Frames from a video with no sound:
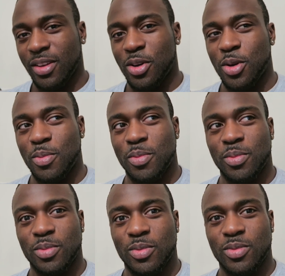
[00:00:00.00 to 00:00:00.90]

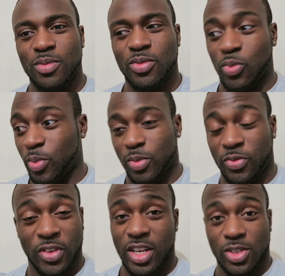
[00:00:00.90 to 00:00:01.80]
um,
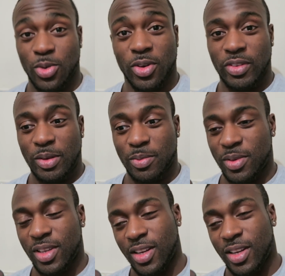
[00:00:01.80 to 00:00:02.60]
finished all of them.